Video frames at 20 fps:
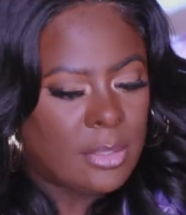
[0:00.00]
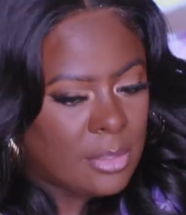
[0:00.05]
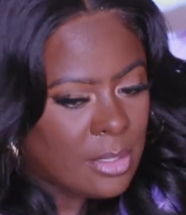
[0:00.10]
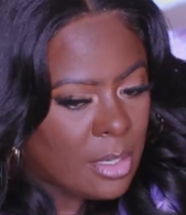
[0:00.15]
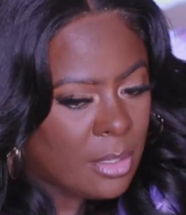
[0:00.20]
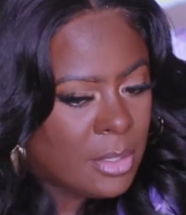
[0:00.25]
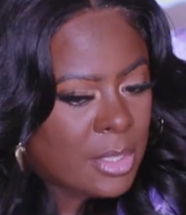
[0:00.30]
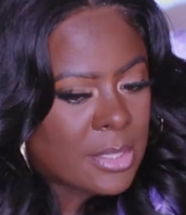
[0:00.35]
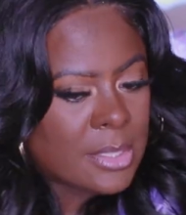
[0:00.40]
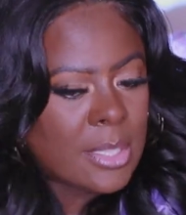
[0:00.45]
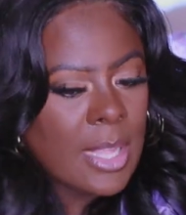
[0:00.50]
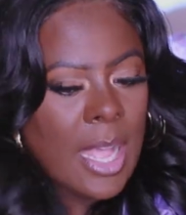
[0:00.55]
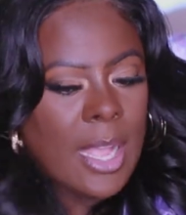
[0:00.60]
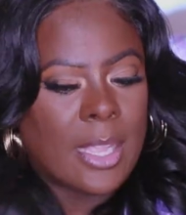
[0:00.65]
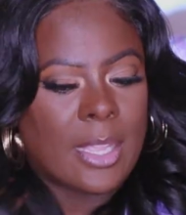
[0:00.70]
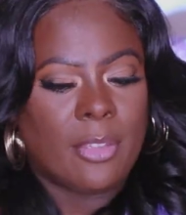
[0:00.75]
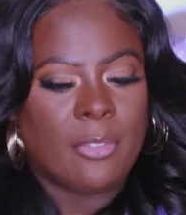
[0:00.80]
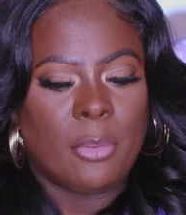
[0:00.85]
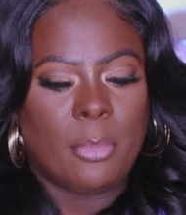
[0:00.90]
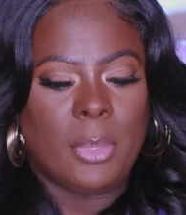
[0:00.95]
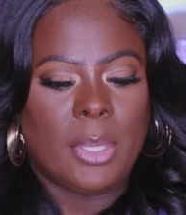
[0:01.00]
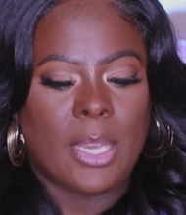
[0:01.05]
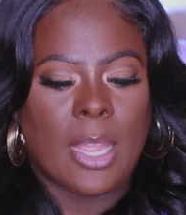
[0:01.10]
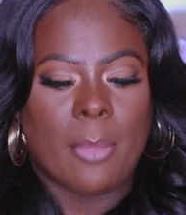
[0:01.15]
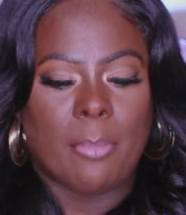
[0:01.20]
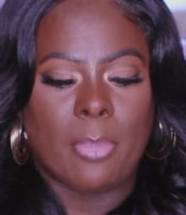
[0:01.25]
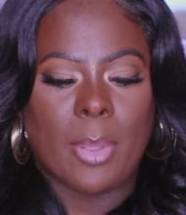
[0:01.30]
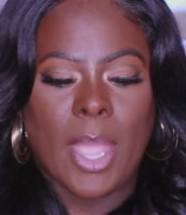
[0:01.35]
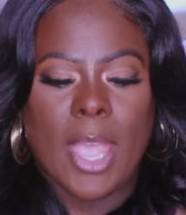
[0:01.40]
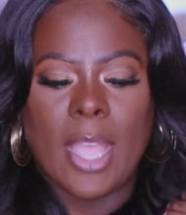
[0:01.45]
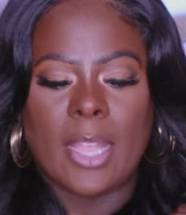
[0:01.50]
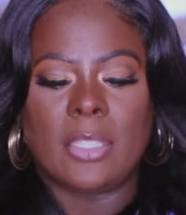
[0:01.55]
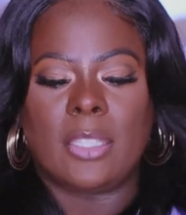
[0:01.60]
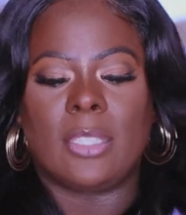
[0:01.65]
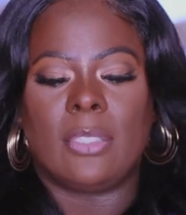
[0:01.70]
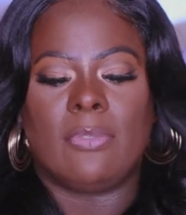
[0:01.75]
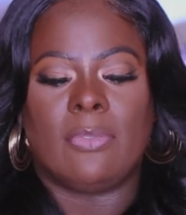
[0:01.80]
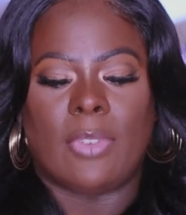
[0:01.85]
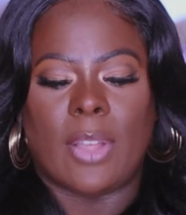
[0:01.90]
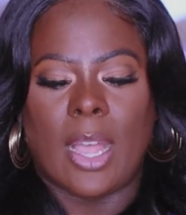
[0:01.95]
You know, it's not giving me that
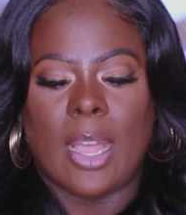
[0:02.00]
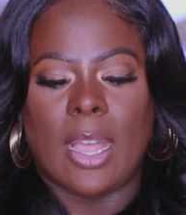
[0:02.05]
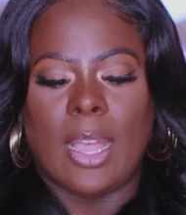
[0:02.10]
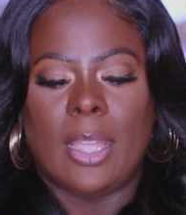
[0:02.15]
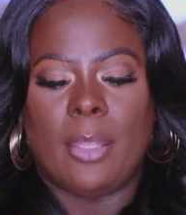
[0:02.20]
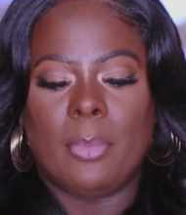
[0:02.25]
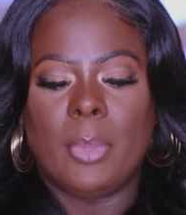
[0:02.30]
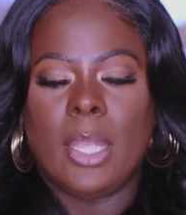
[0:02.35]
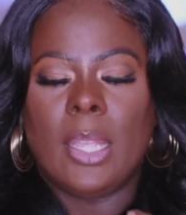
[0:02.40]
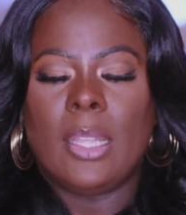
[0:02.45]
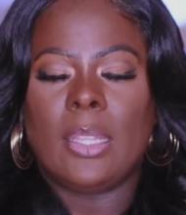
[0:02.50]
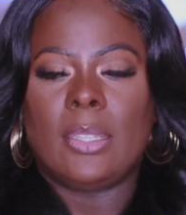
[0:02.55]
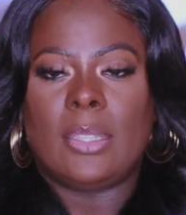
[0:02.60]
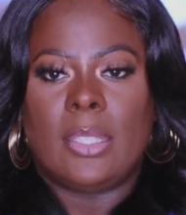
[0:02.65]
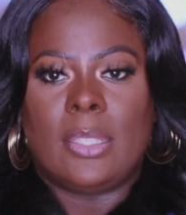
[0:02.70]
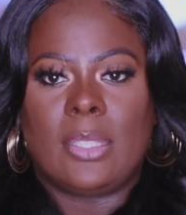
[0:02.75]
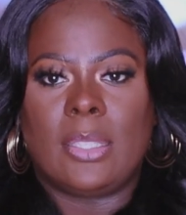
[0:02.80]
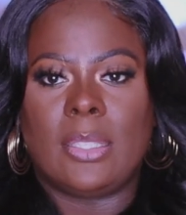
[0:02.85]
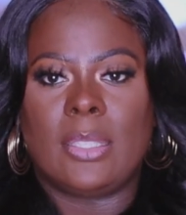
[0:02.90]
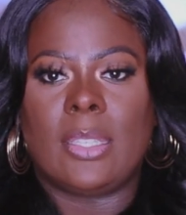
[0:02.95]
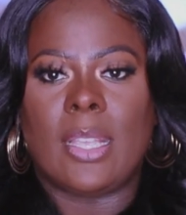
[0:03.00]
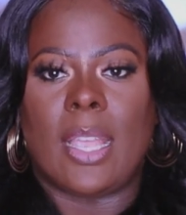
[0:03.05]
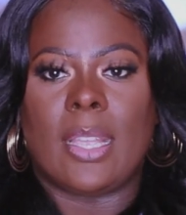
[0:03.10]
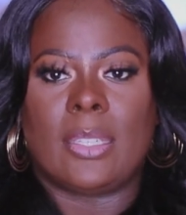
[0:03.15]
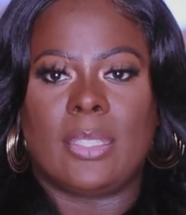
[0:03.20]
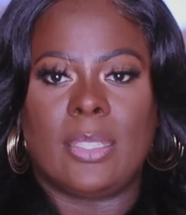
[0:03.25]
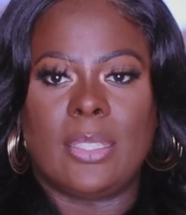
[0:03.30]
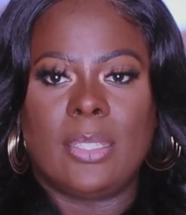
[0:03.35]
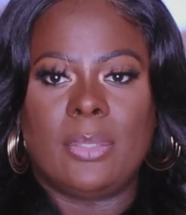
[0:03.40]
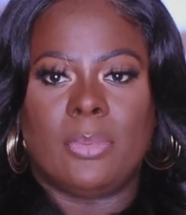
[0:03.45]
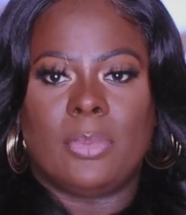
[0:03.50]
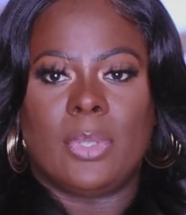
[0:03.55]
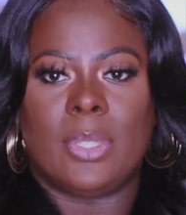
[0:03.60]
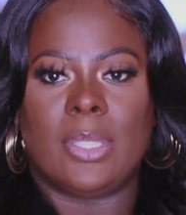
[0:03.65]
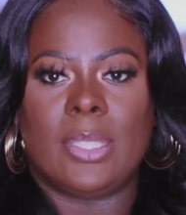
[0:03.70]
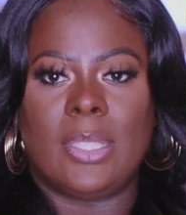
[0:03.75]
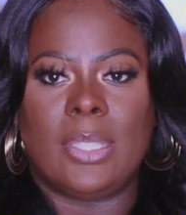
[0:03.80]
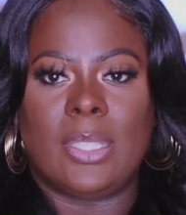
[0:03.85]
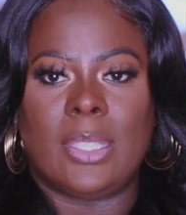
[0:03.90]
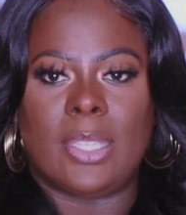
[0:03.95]
pageant vibe. This is actually
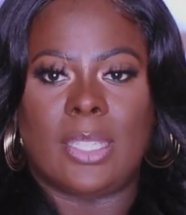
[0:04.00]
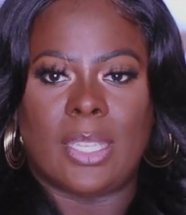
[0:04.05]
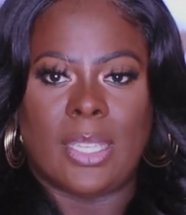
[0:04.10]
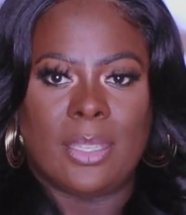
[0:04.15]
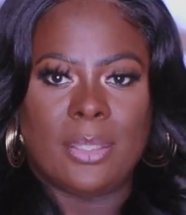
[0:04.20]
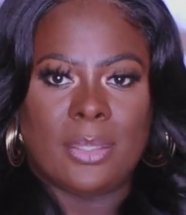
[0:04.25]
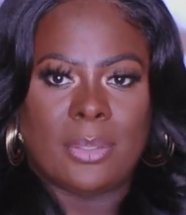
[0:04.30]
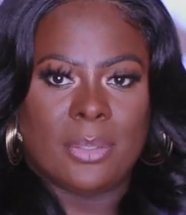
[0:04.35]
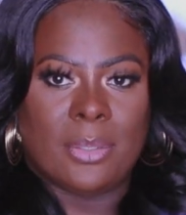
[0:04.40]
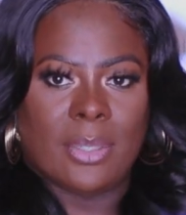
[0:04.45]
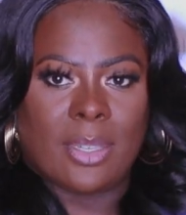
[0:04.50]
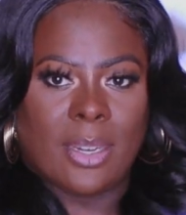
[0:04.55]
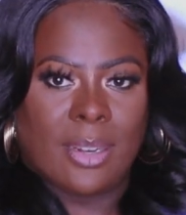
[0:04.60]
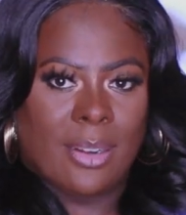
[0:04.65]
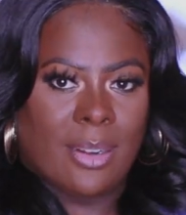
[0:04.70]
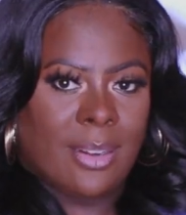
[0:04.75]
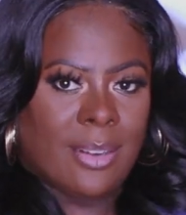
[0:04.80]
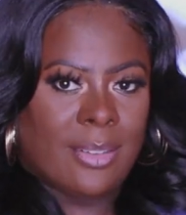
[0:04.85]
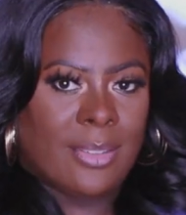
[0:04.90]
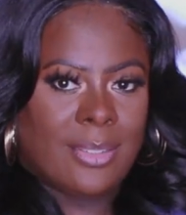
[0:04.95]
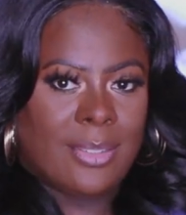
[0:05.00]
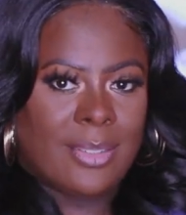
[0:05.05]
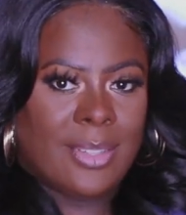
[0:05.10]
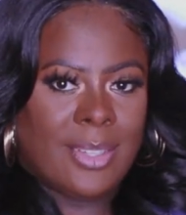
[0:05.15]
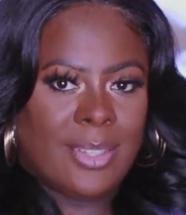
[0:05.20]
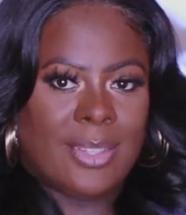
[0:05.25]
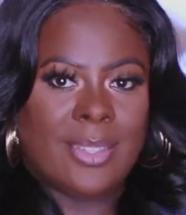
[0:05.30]
really cute, girl.